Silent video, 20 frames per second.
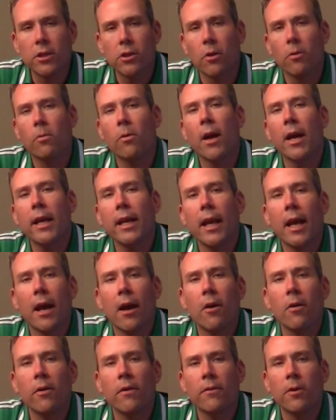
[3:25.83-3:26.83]
So right
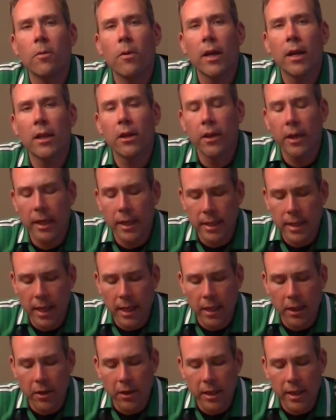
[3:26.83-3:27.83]
now, if you want to
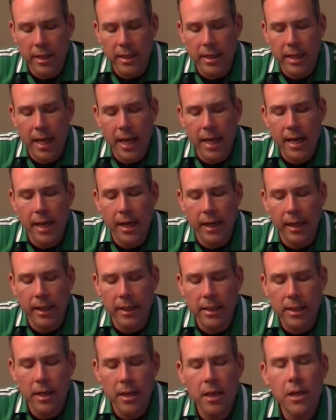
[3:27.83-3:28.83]
take a look at the
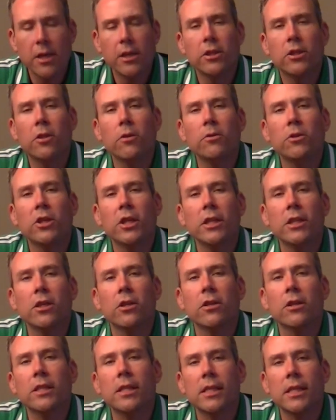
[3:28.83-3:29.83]
standings, 2
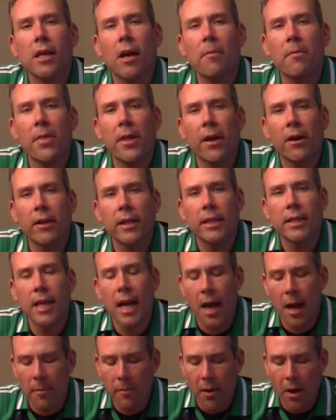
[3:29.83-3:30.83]
Gingers is up there at the
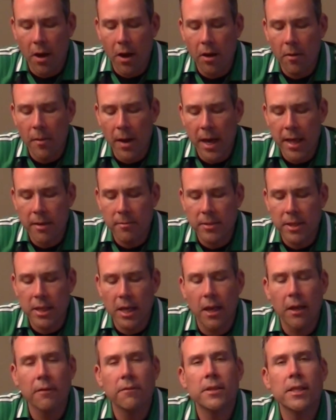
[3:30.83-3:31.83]
top all by
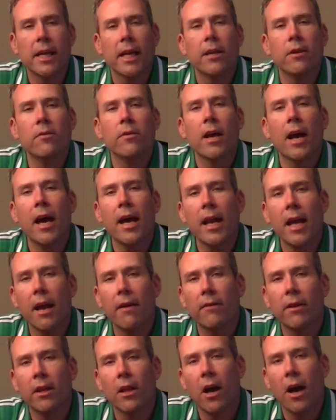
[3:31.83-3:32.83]
themselves. They do not
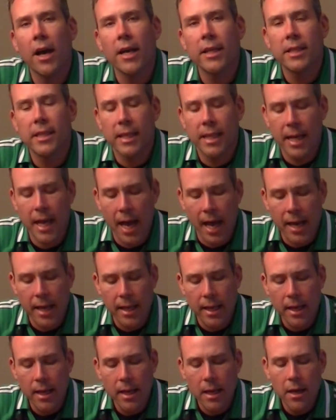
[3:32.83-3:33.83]
have a loss
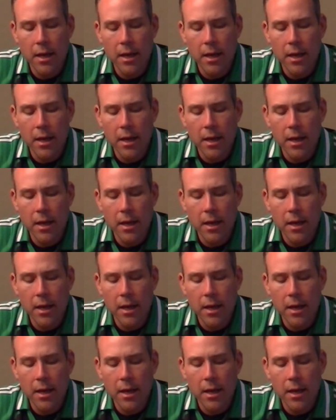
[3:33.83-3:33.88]
yet.